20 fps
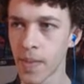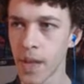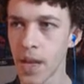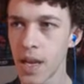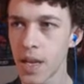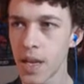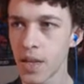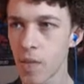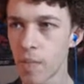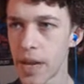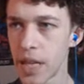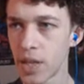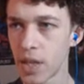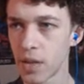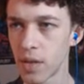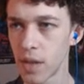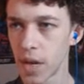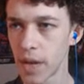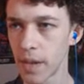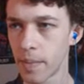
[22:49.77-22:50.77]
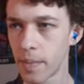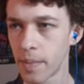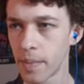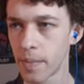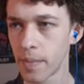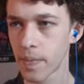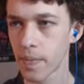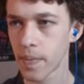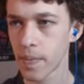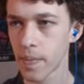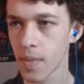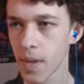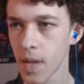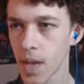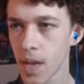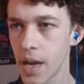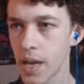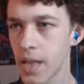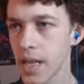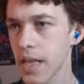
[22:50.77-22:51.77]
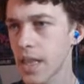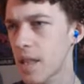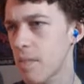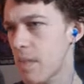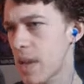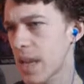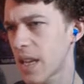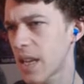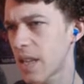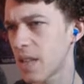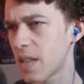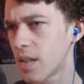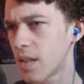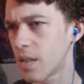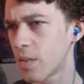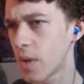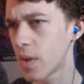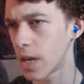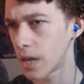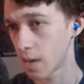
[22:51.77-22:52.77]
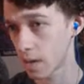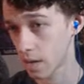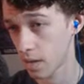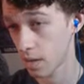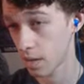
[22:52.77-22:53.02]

It's not measured, right? I think they're making it, wait,